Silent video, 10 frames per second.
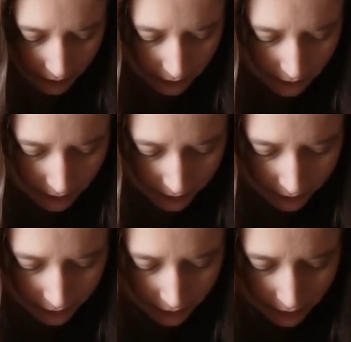and I
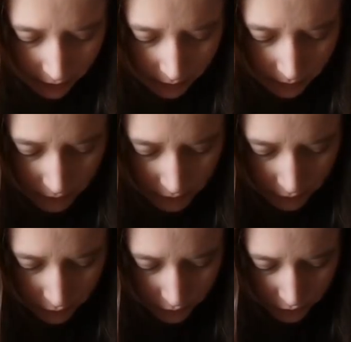think I
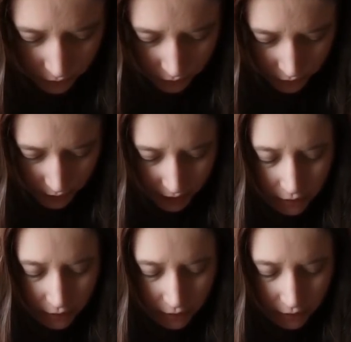misunderstood.